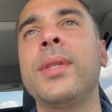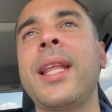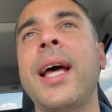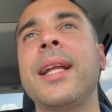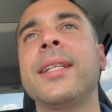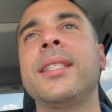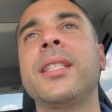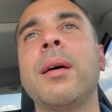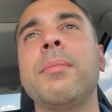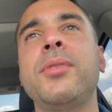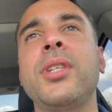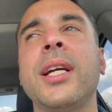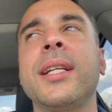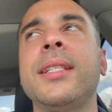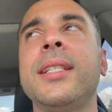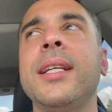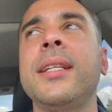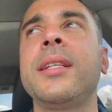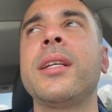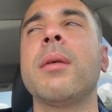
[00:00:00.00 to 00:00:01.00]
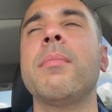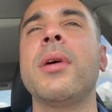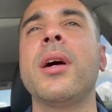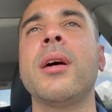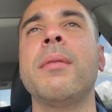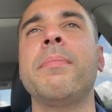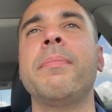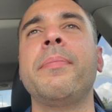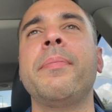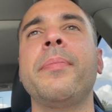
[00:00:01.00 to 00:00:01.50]
that subject did come
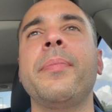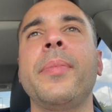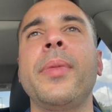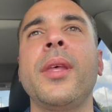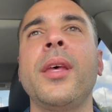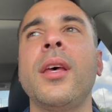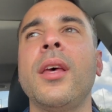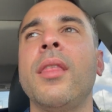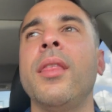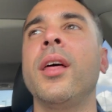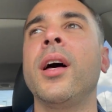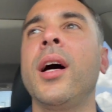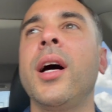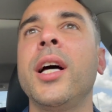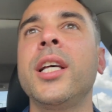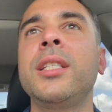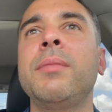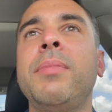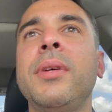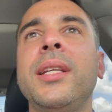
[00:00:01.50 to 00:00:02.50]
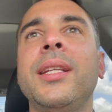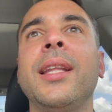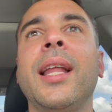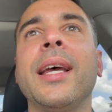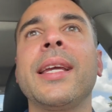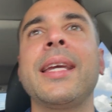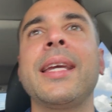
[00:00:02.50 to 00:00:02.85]
up the husband like